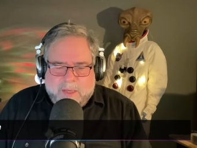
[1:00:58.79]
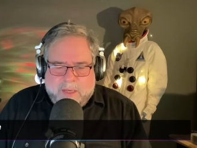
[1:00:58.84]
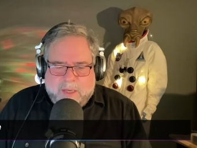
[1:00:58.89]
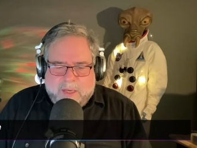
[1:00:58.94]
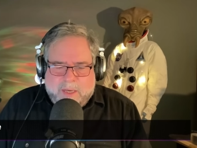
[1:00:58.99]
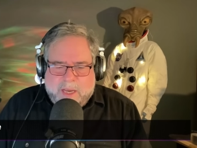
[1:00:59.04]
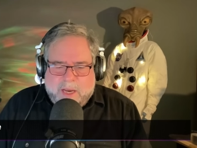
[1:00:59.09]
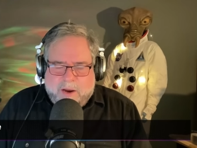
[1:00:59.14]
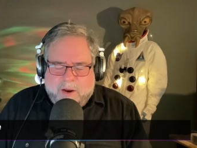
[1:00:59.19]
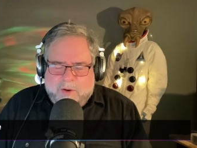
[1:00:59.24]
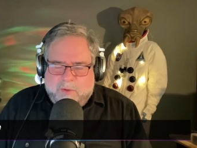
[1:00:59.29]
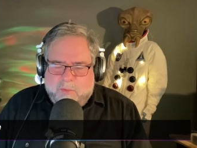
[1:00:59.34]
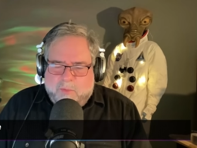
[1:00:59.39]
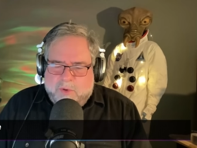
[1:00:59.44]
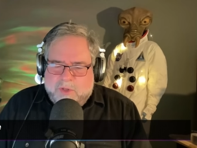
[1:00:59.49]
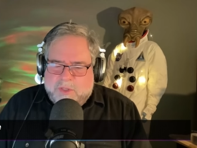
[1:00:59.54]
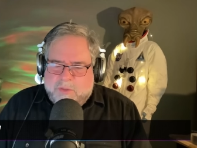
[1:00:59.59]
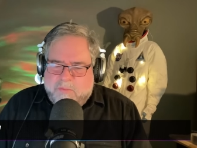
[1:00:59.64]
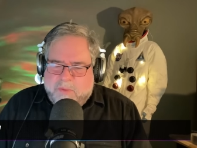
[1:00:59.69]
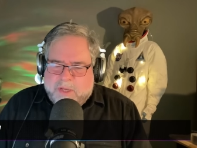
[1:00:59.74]
Erin,
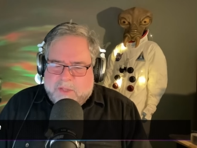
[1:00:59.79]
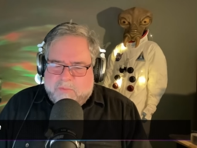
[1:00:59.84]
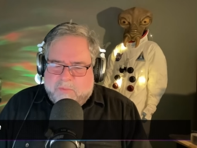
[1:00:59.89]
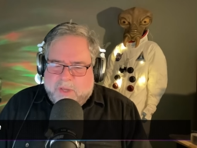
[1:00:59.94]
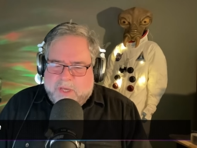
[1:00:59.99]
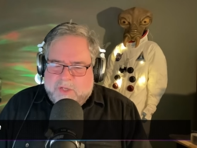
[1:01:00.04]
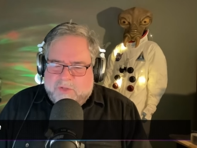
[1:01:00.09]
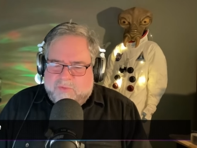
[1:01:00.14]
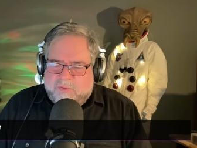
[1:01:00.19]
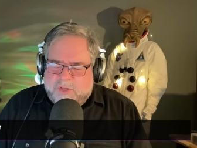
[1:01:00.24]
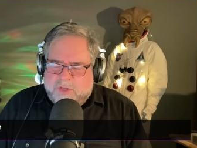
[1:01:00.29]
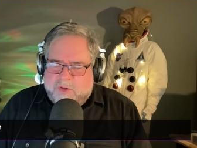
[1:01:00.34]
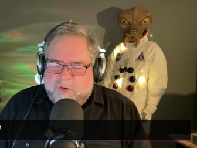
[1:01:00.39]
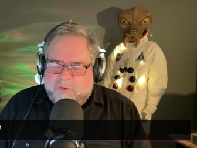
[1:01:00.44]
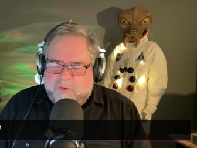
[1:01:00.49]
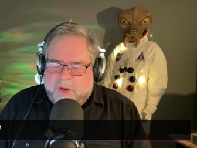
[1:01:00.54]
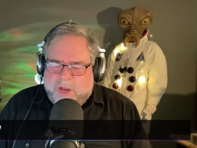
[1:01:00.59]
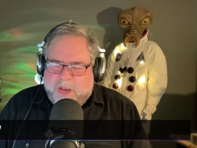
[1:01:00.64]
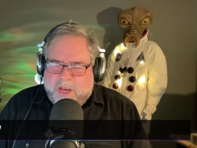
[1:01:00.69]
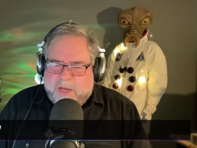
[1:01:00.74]
where's the best place for us to
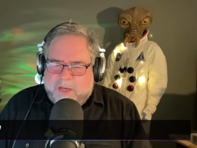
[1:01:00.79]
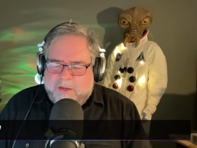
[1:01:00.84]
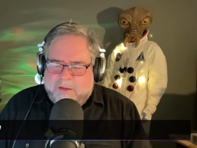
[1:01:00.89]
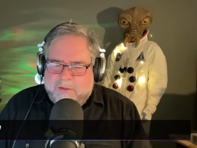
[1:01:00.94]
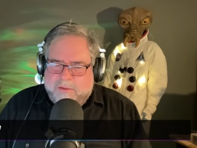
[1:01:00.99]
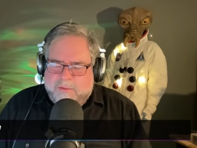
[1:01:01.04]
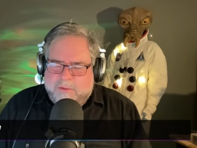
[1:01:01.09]
track